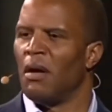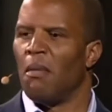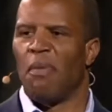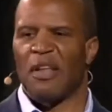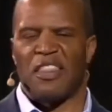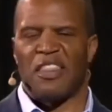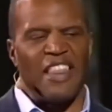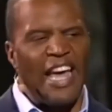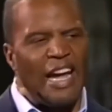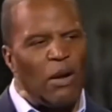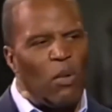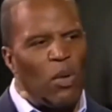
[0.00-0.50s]

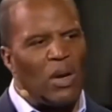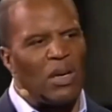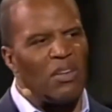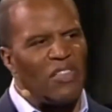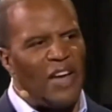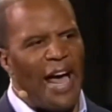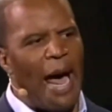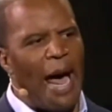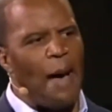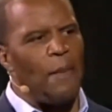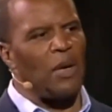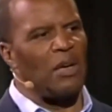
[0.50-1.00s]
but think what would
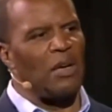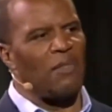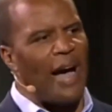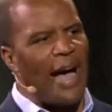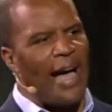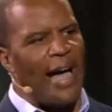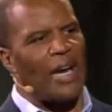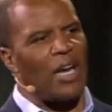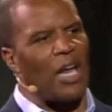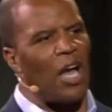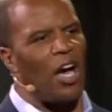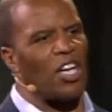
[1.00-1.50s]
have happened if
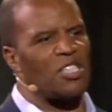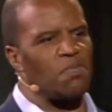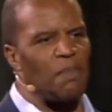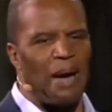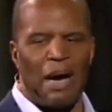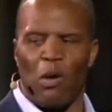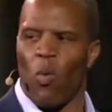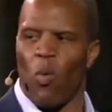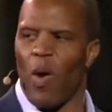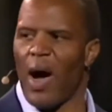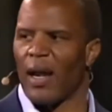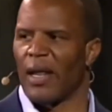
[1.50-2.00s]
I had lost
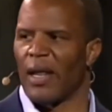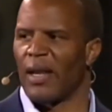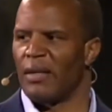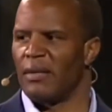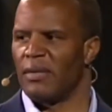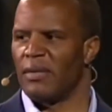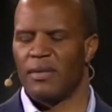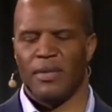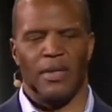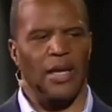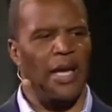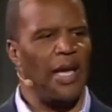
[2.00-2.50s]
my wallet
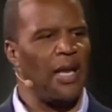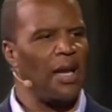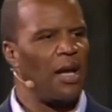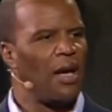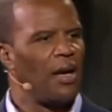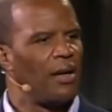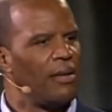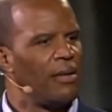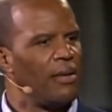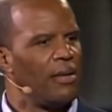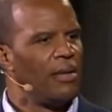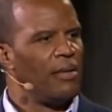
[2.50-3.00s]
in
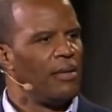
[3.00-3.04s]
a